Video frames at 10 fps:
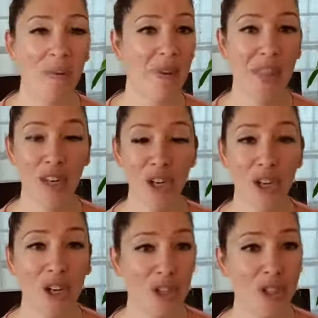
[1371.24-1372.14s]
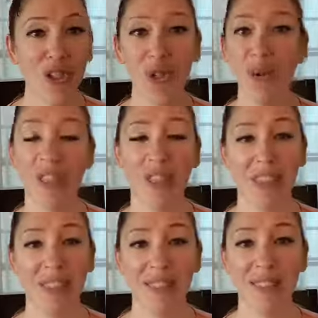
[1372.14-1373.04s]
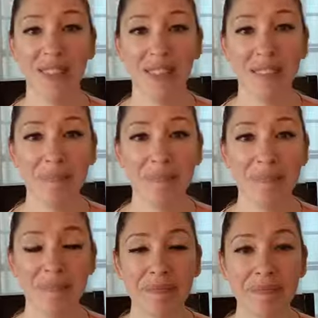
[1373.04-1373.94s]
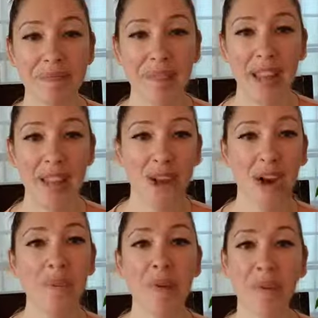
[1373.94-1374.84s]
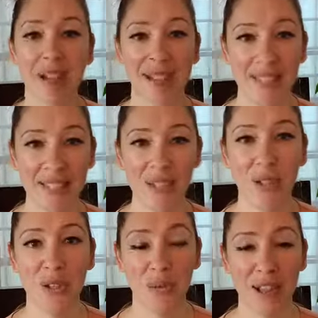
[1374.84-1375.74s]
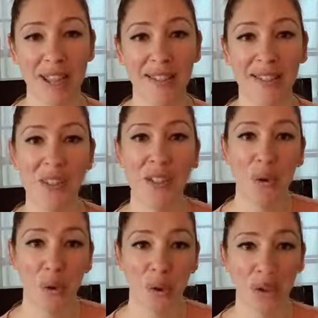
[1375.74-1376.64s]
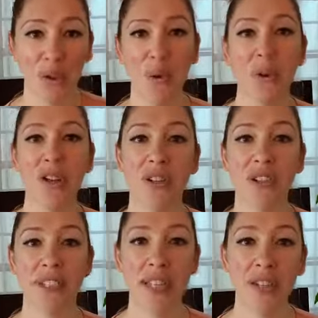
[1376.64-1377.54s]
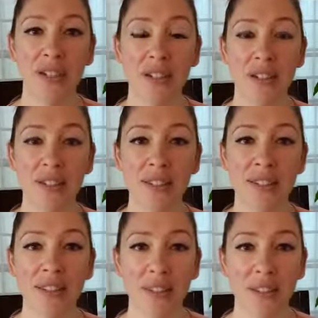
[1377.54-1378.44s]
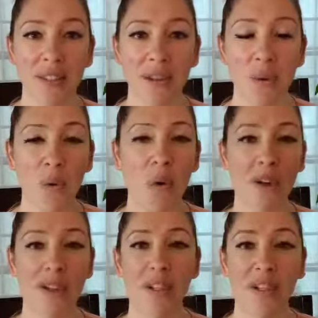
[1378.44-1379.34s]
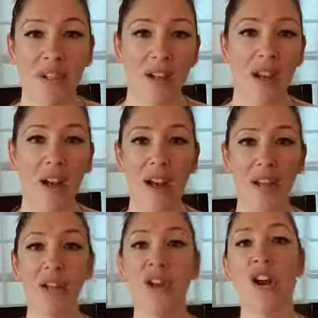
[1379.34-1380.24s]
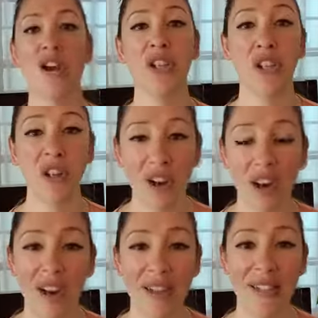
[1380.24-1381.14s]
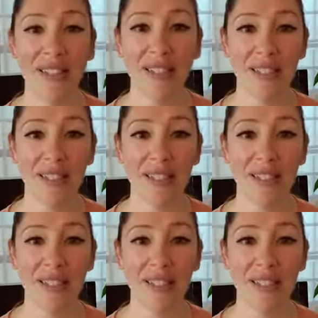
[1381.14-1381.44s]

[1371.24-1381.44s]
then you're going to do things and compromise in certain ways or lower your standards or unguard your heart.